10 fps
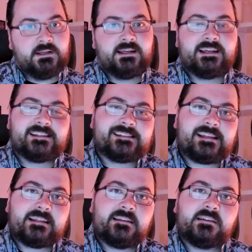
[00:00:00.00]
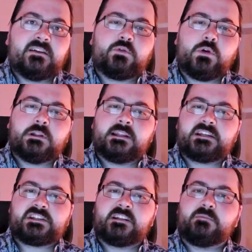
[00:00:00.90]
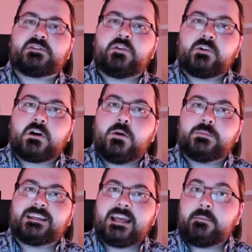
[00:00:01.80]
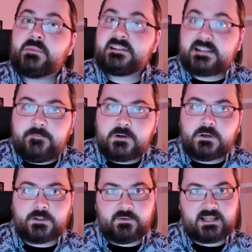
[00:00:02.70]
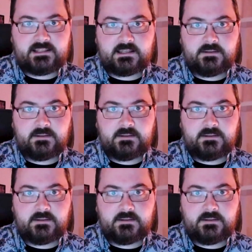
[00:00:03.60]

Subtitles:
Instead, the rolled initiative must overcome the gambit's difficulty rating.